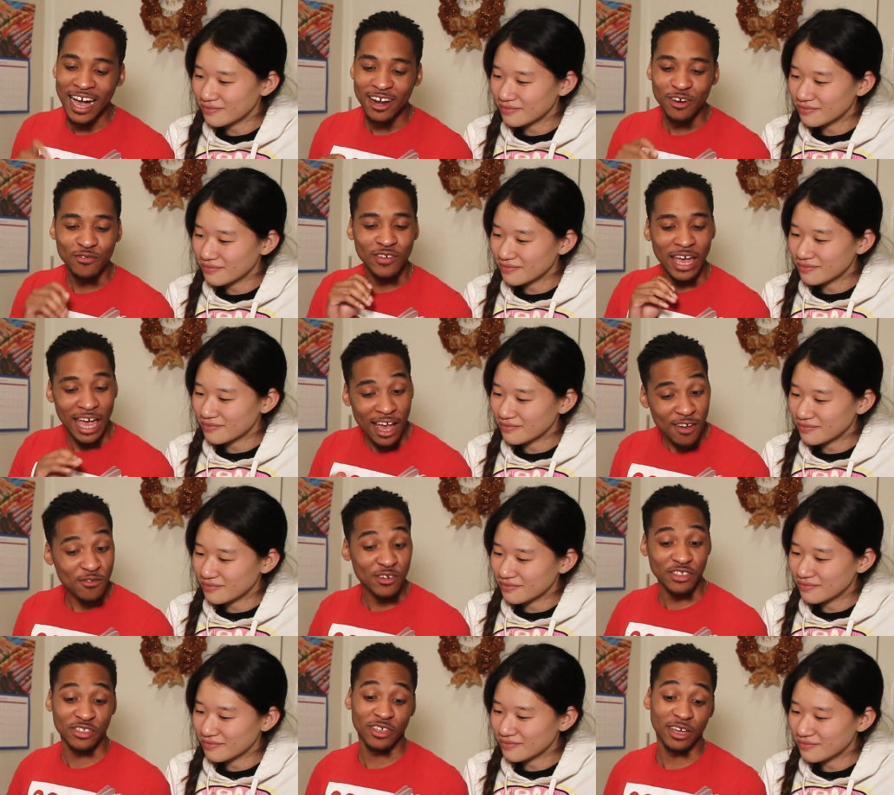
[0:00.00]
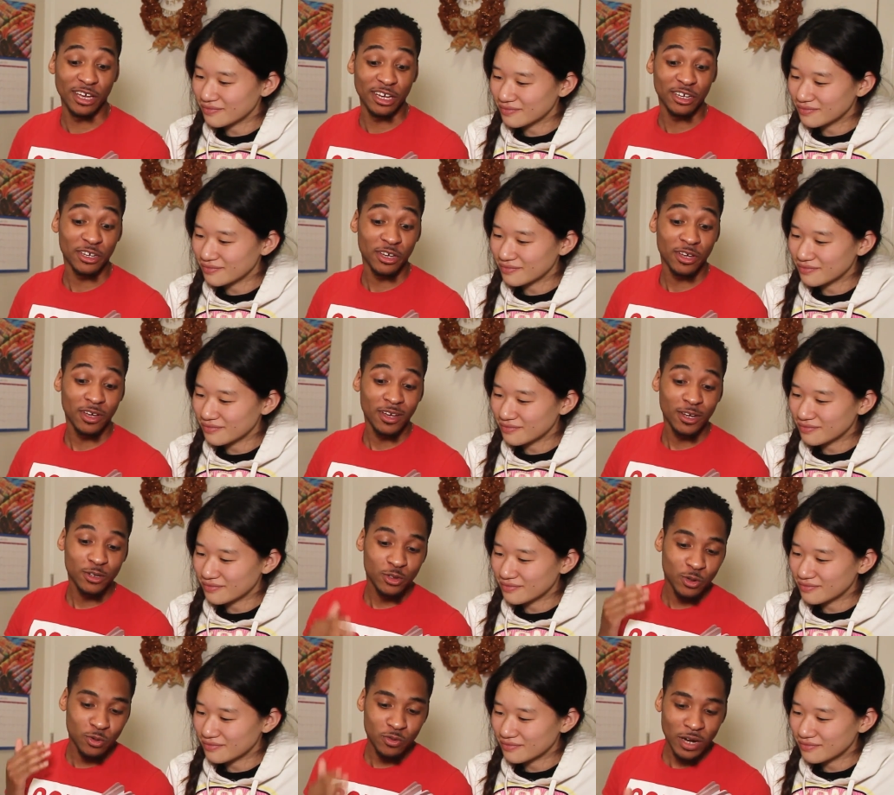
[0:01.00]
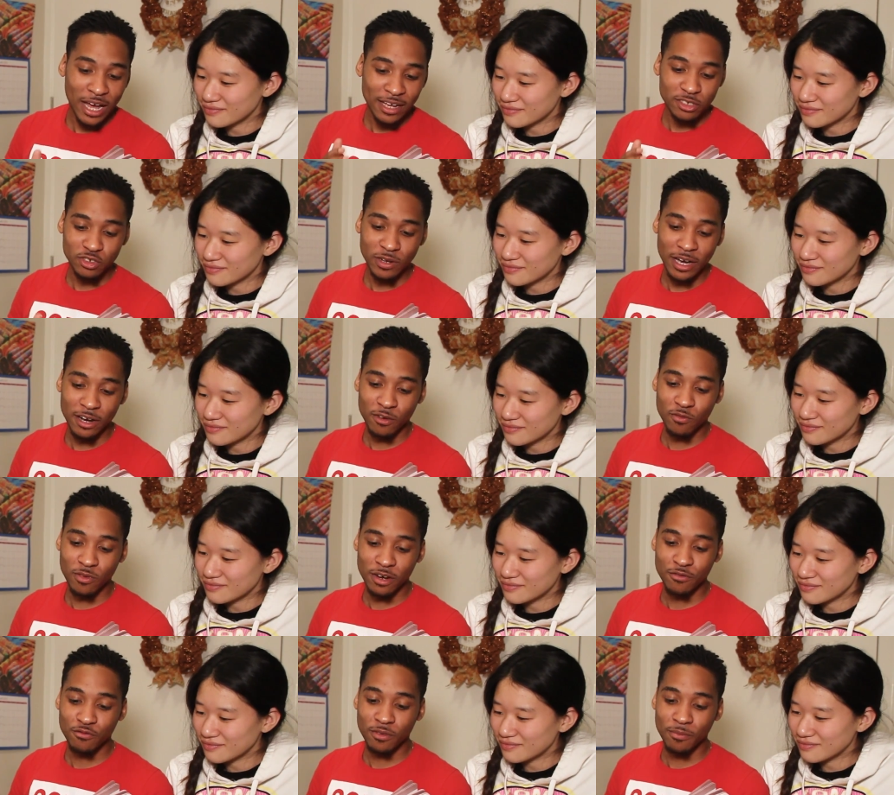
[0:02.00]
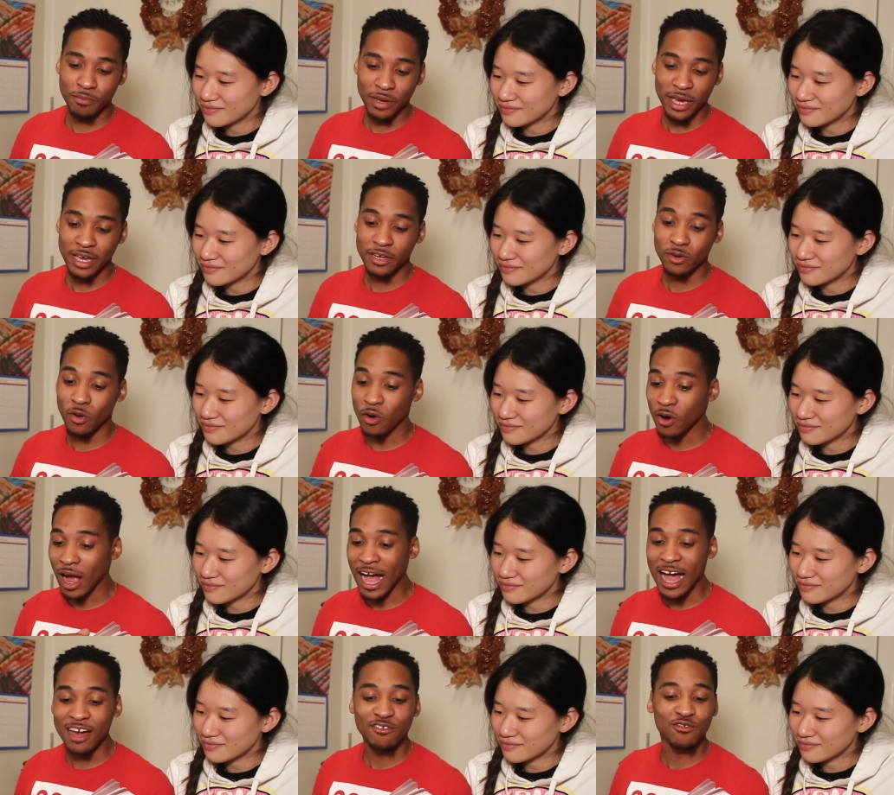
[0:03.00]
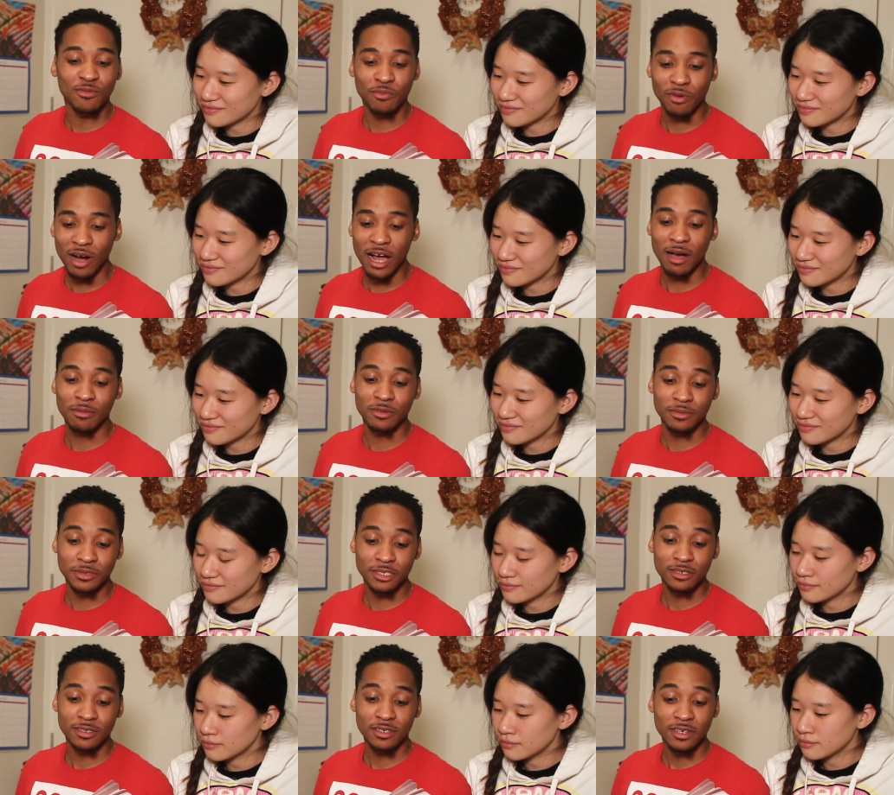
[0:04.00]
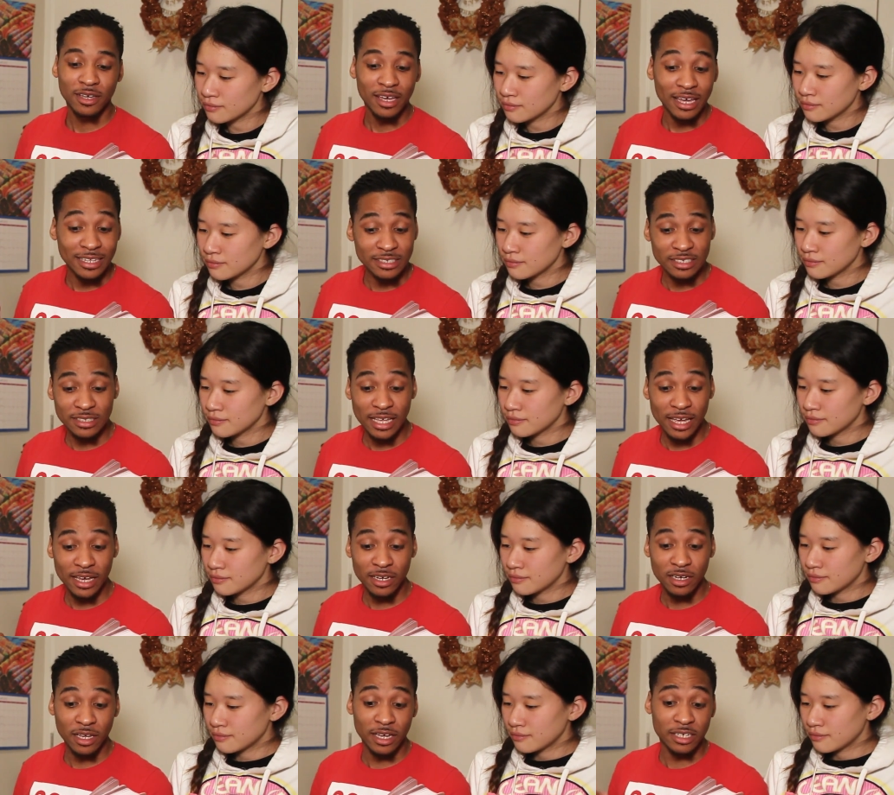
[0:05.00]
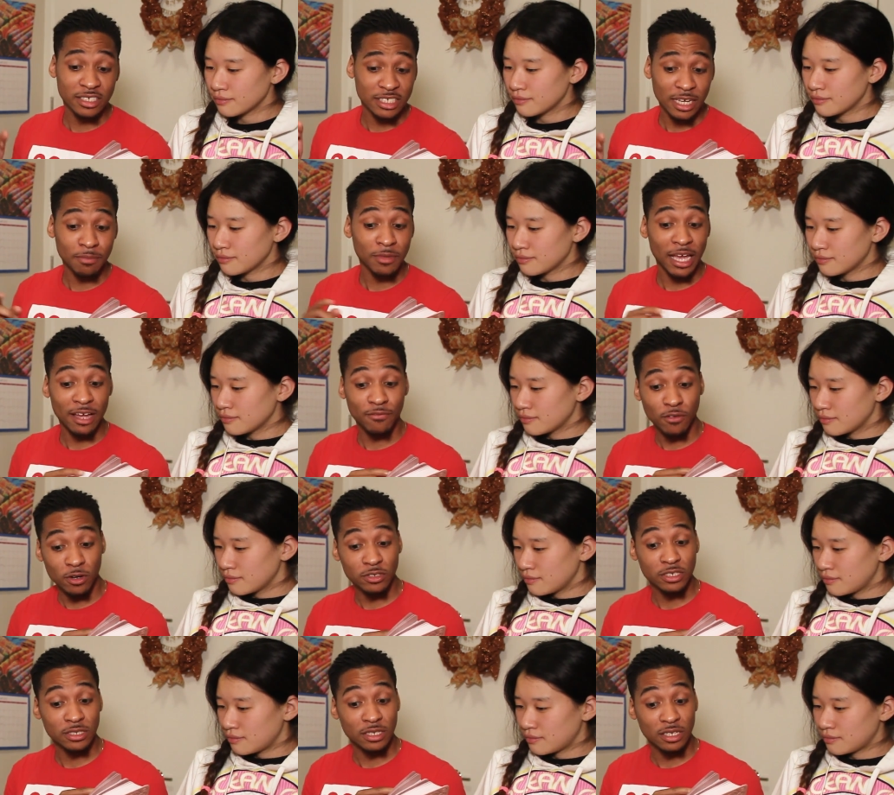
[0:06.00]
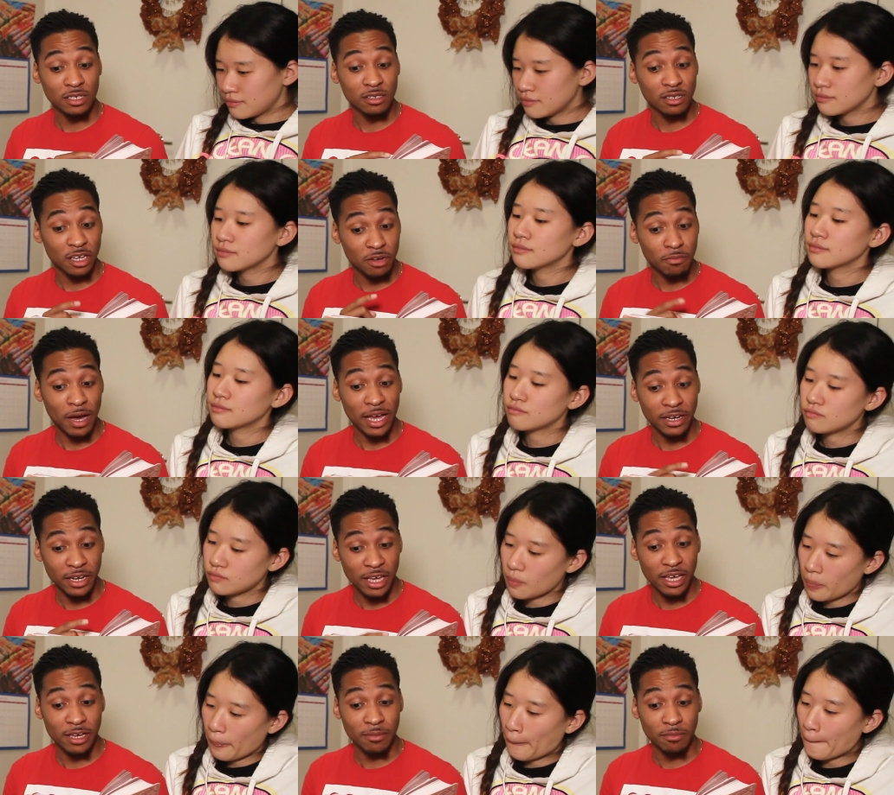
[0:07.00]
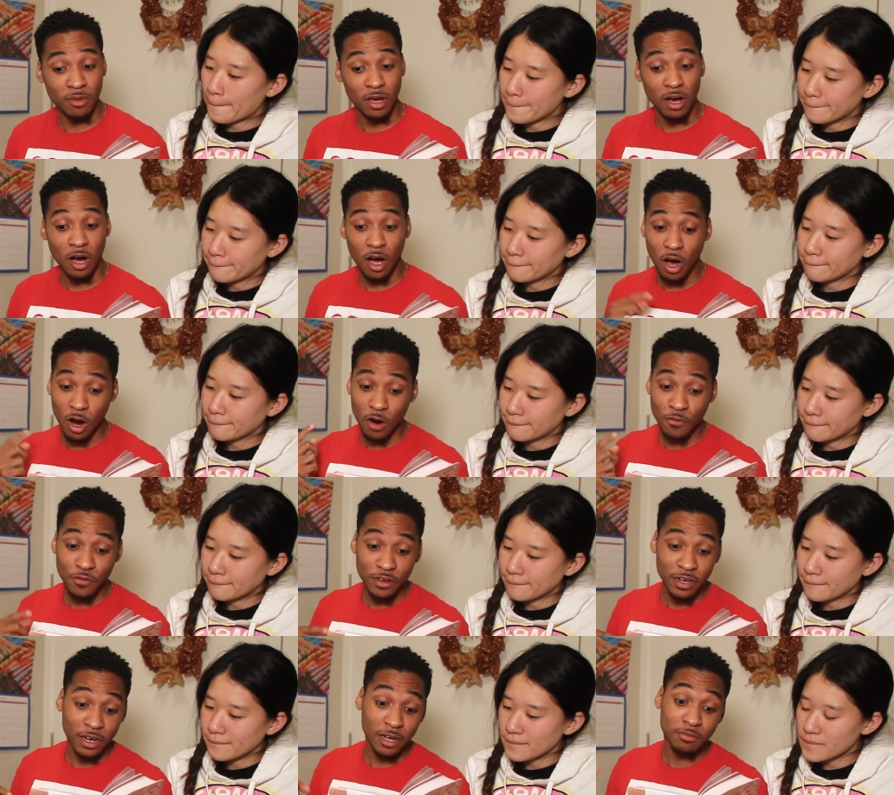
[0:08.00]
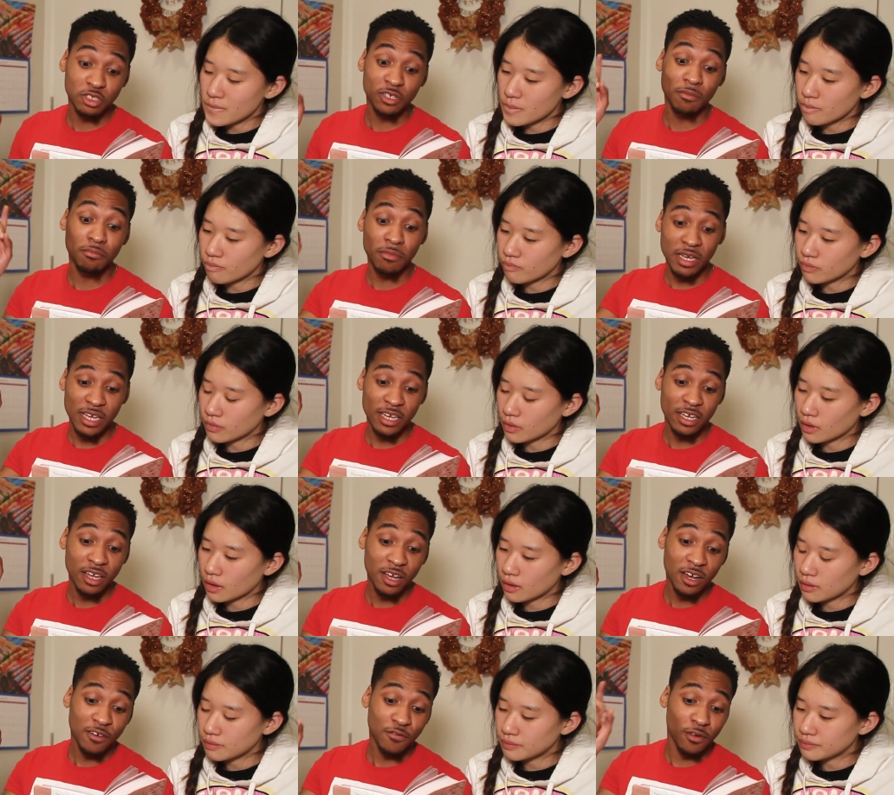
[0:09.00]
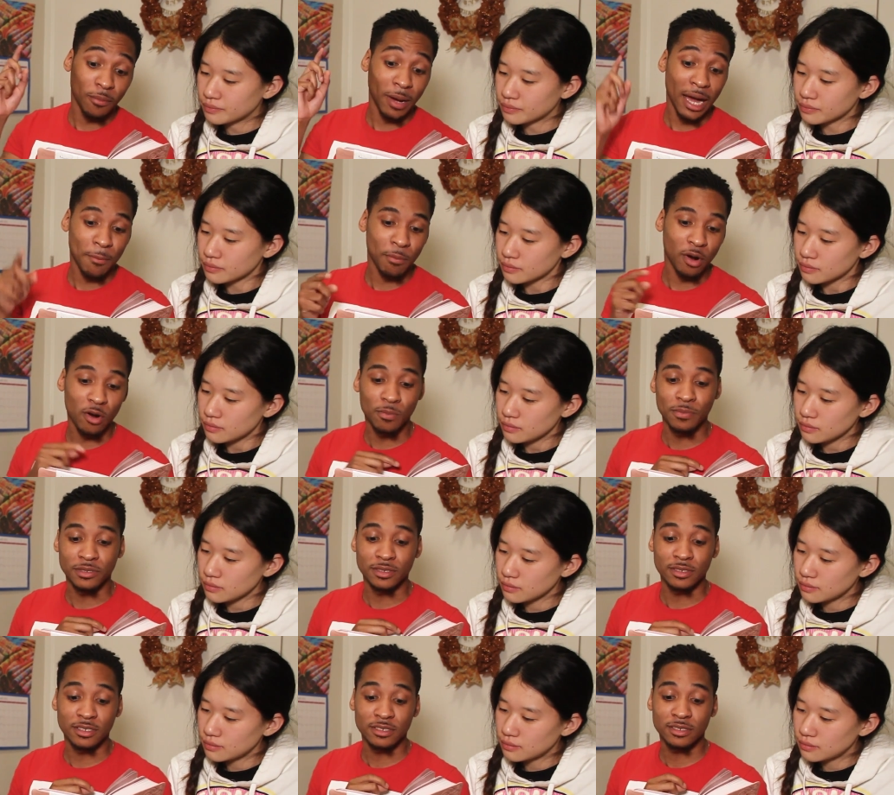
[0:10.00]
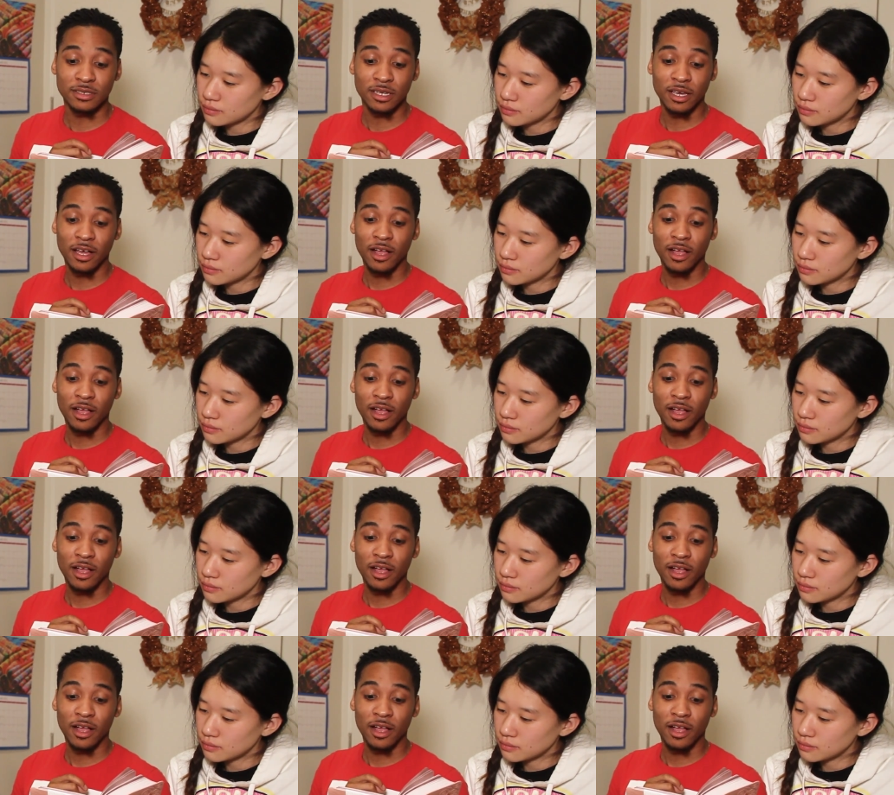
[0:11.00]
Speaker 1: out of everything. Do not try to run from pain or hide from problems. Instead, accept adversity in my name, offer it up to me for my purposes.